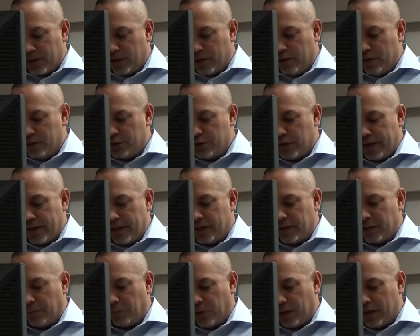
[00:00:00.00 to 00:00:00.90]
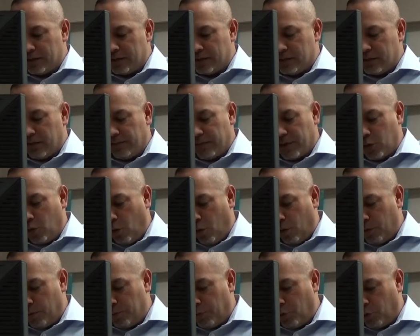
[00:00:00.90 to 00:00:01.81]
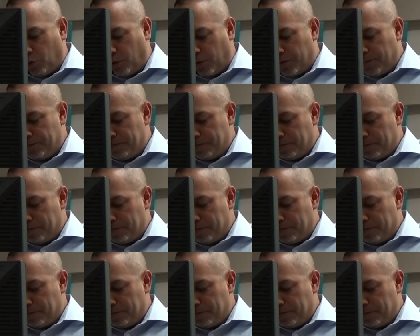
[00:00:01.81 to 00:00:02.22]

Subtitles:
usually in the presence of the court reporter.